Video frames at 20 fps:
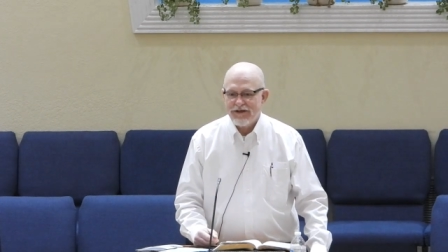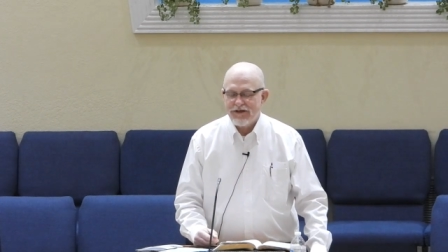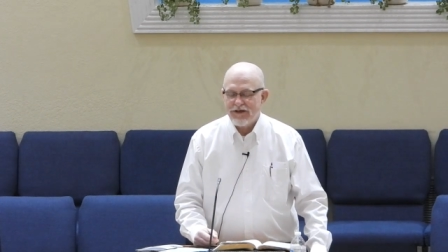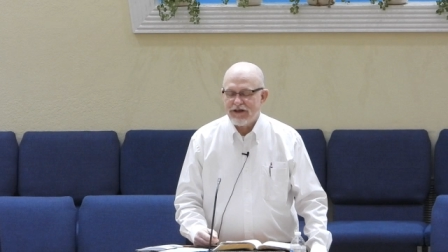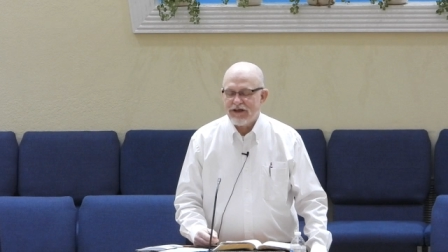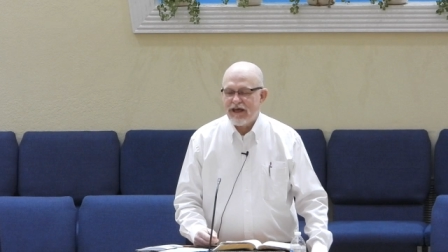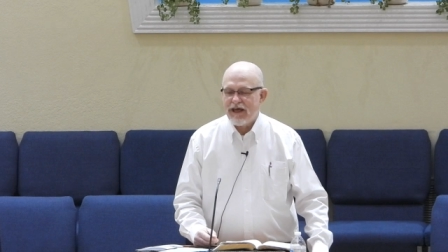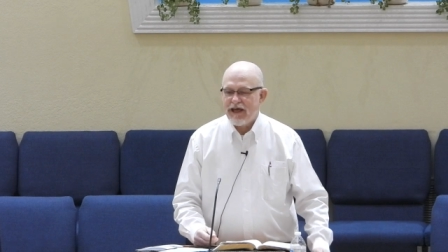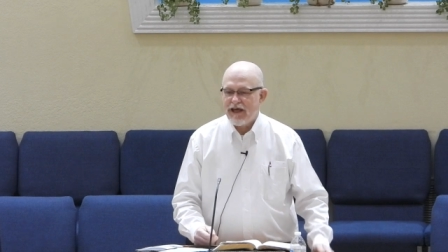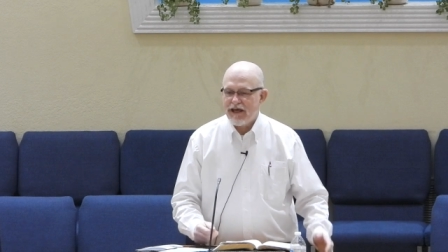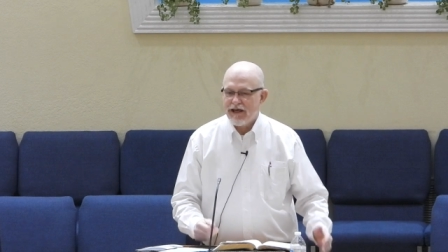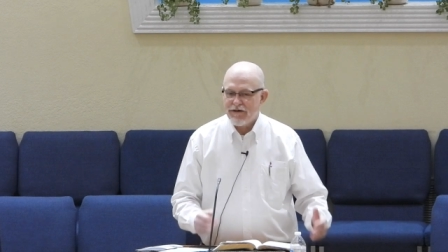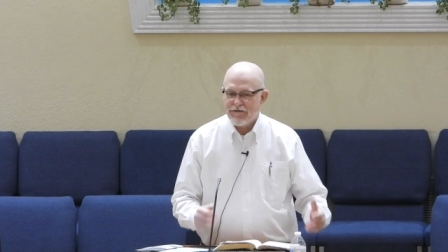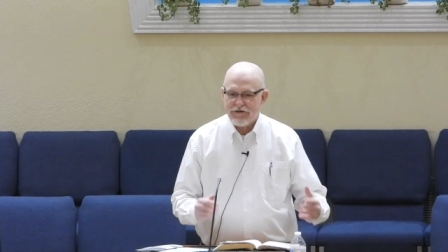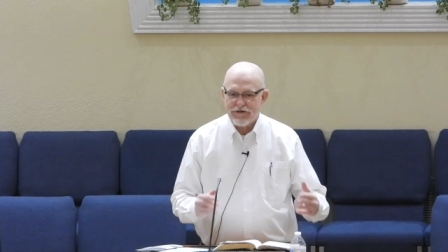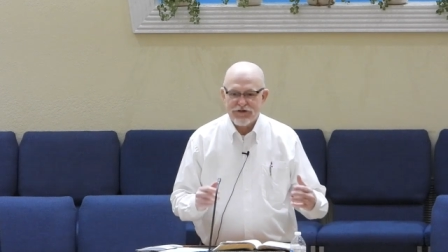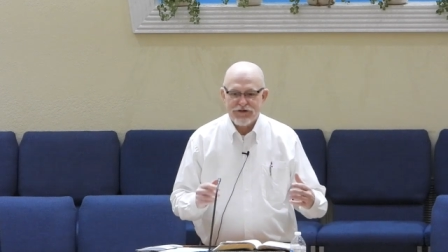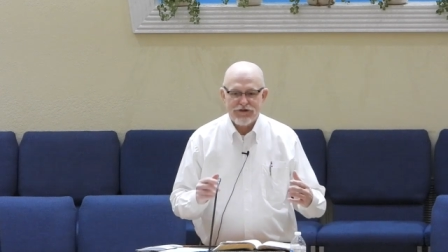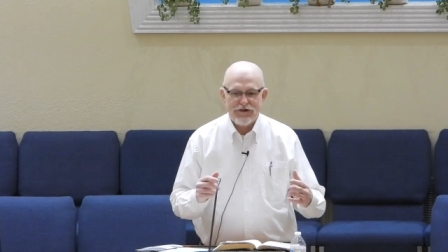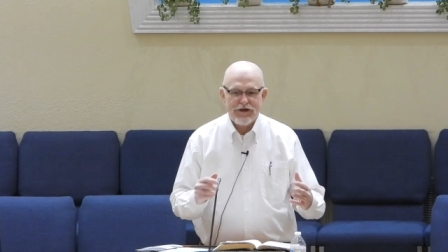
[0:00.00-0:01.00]
The king
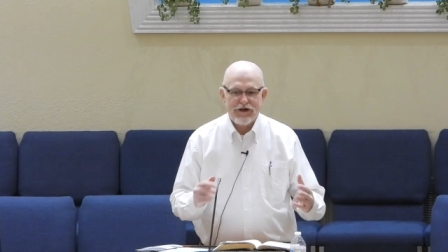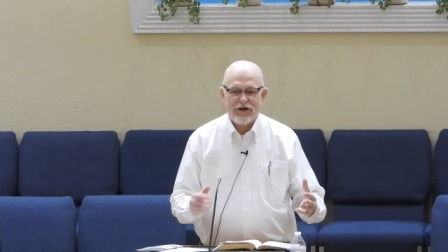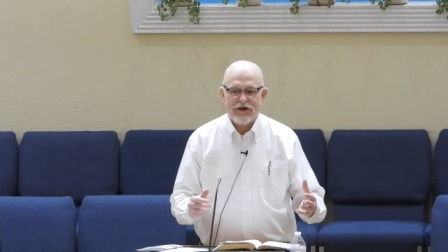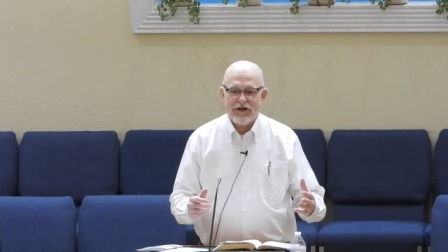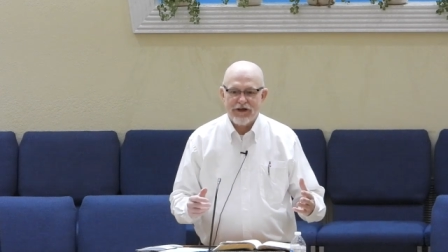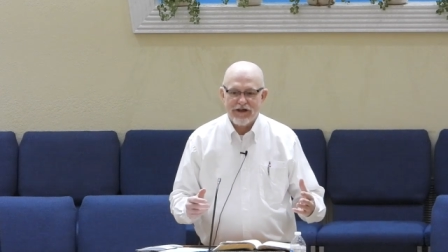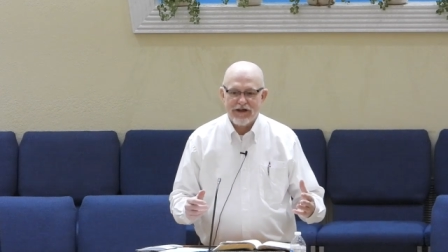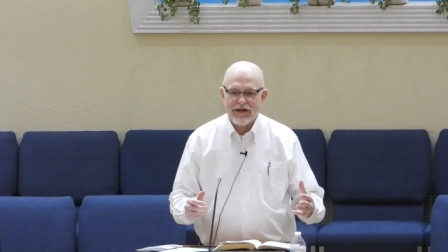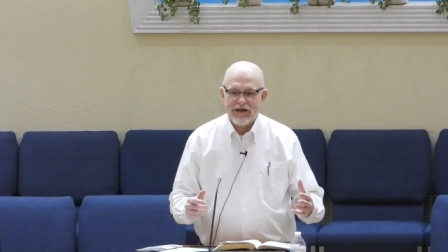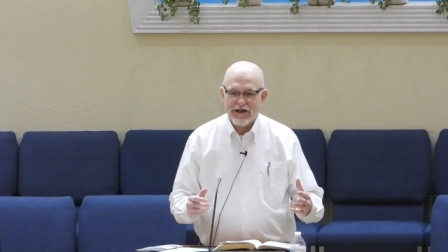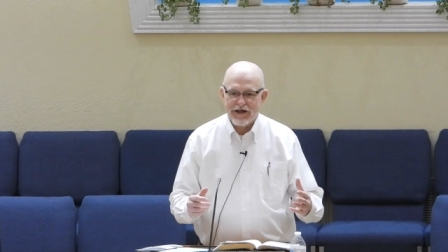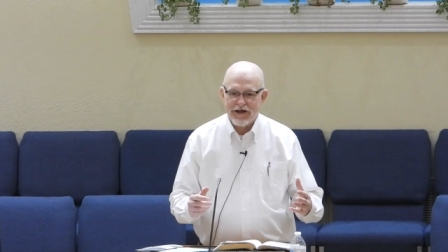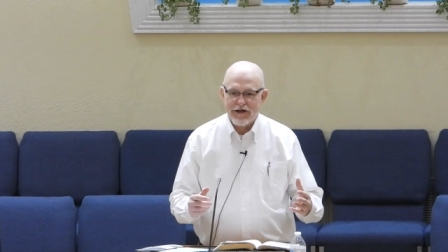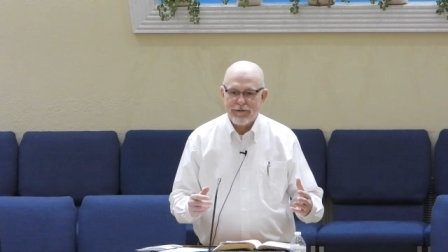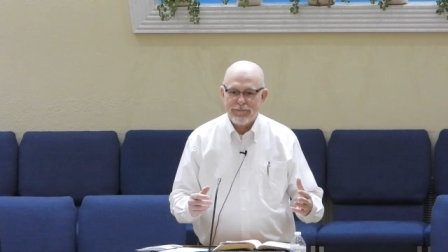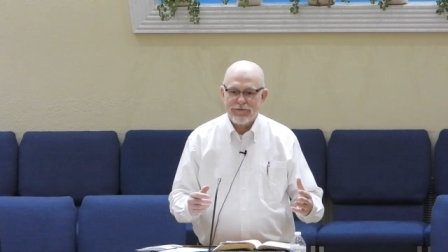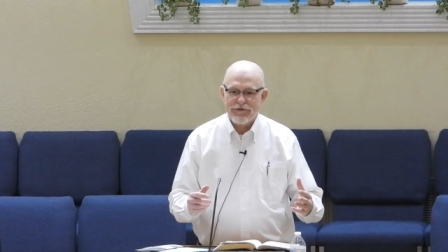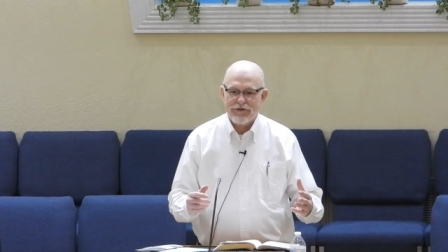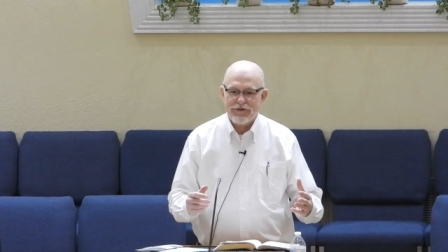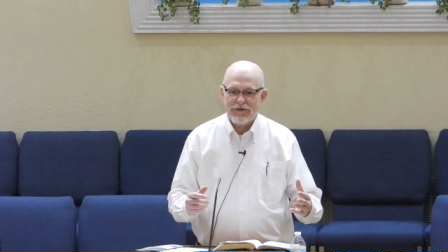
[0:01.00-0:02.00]
of Assyria
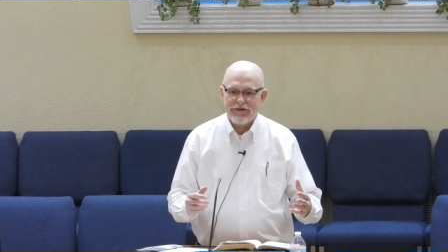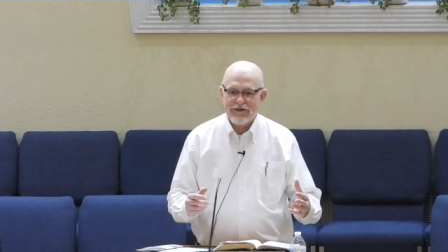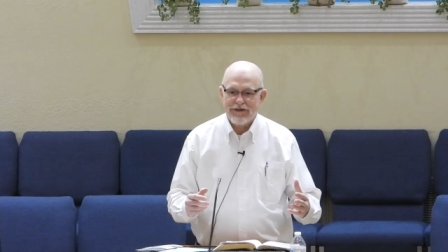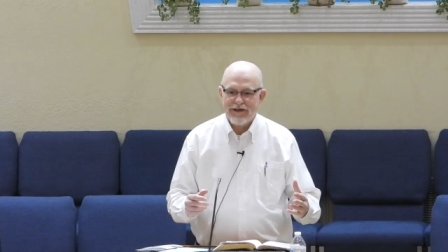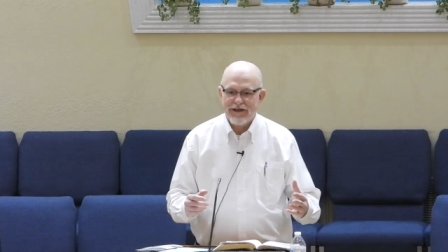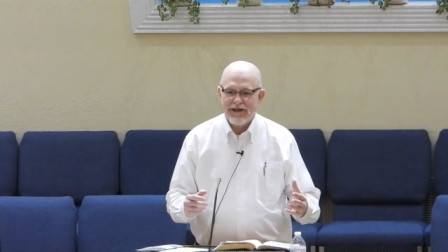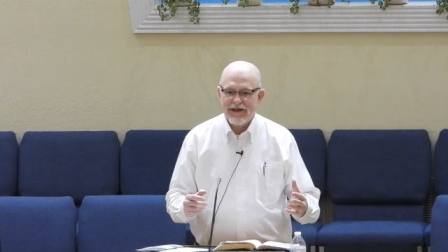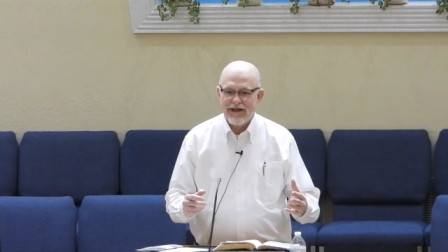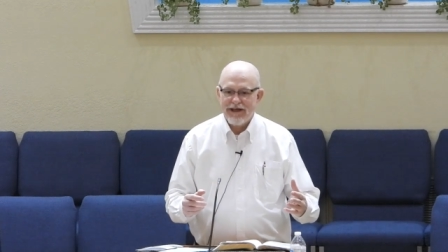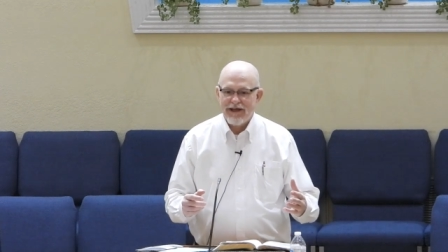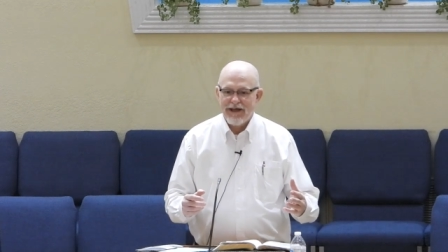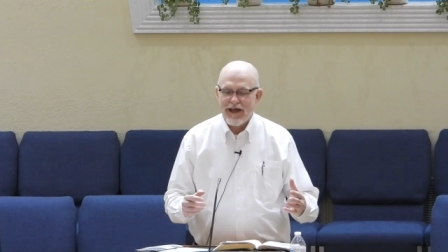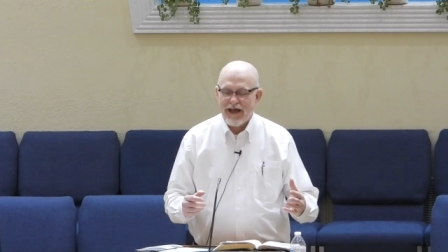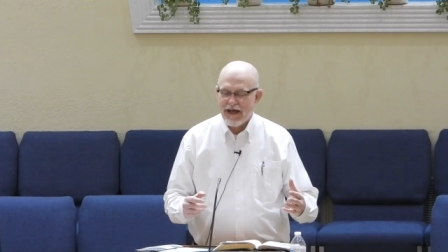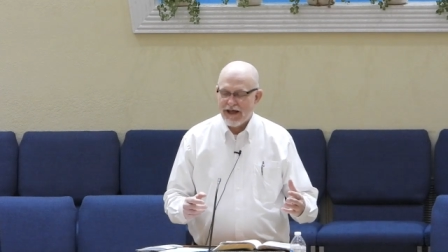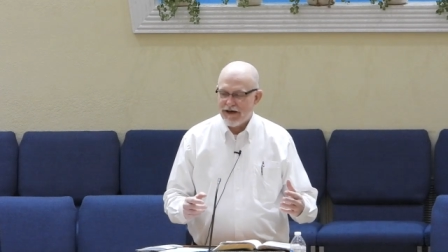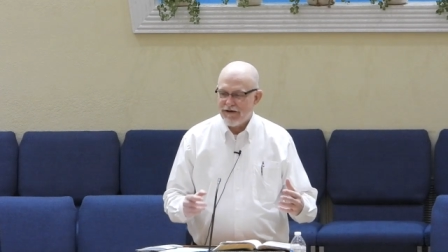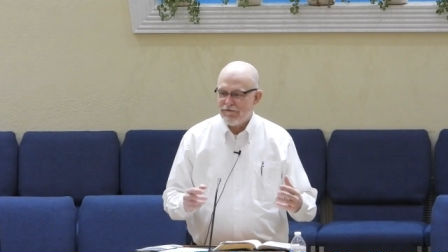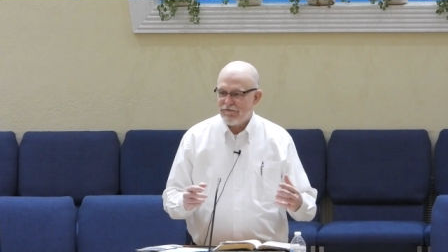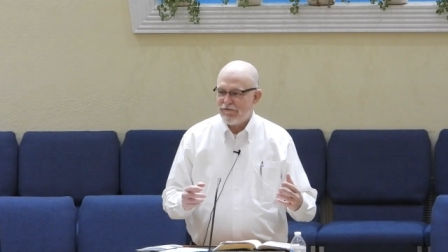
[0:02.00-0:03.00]
comes
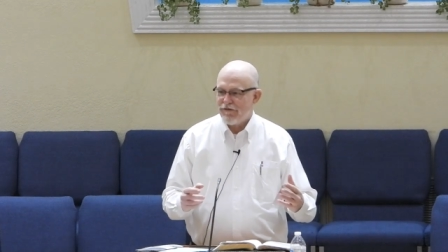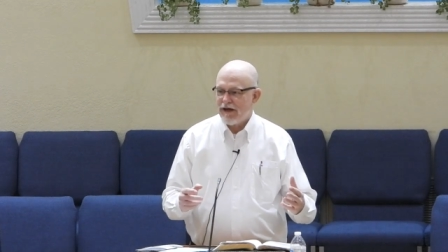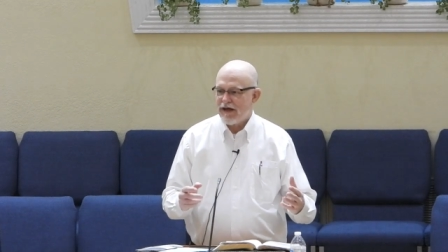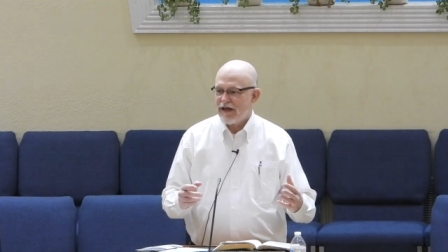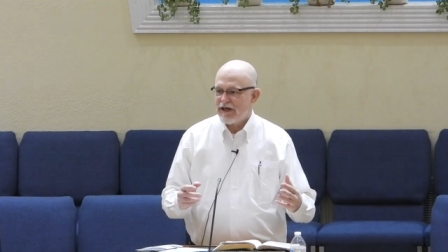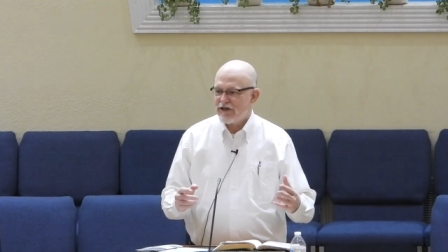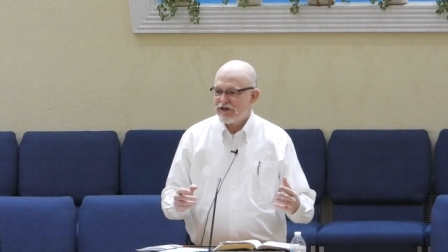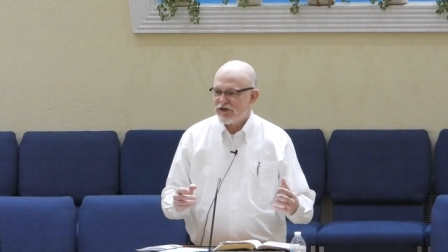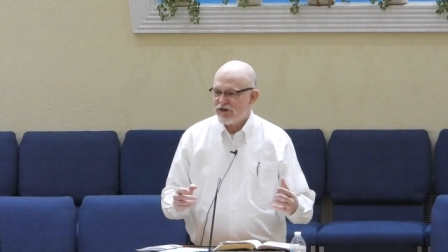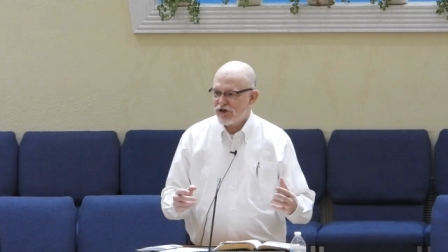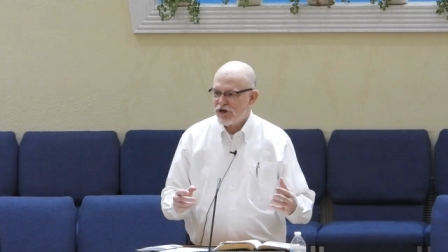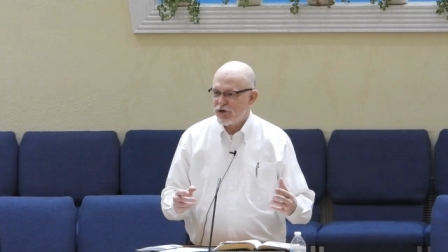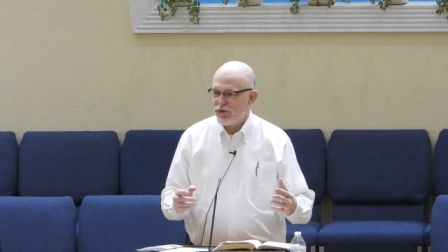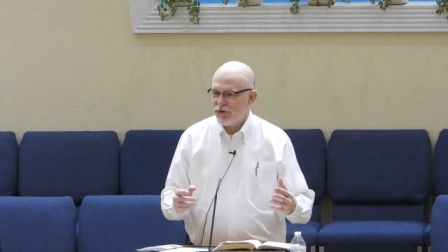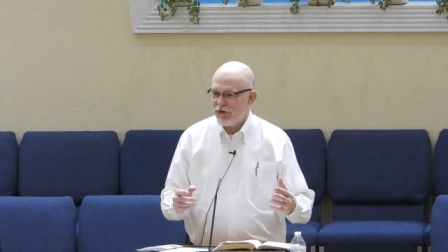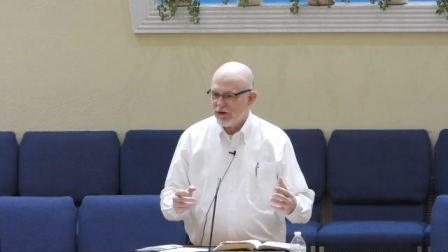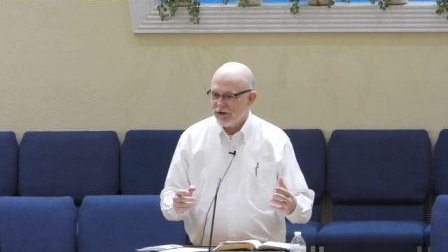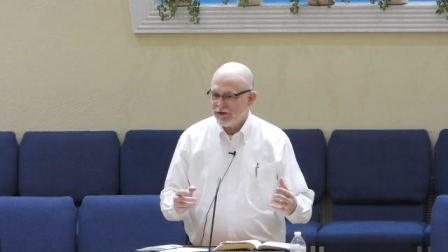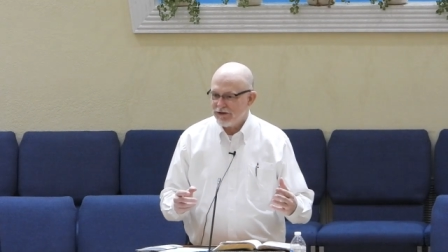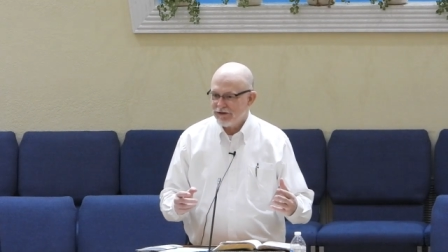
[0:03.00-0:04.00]
and invades
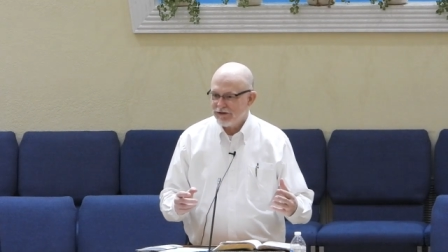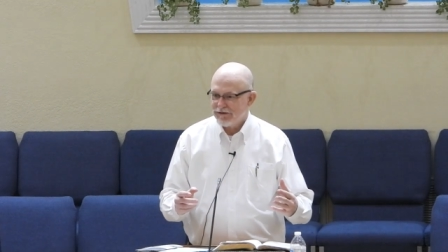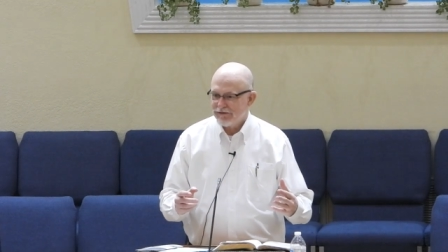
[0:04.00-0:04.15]
Judah